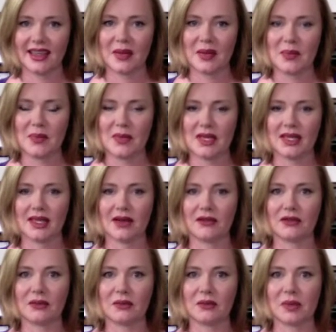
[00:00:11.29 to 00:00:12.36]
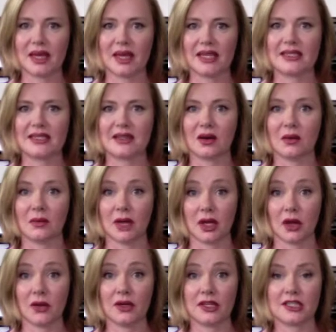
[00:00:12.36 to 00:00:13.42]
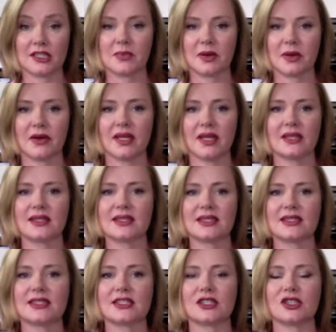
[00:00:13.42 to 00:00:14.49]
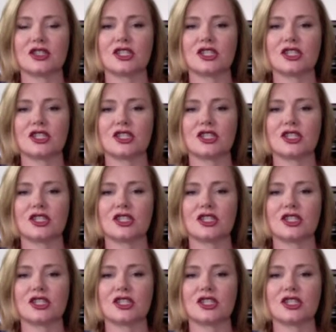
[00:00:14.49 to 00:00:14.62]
Many of them are based on my own experiences and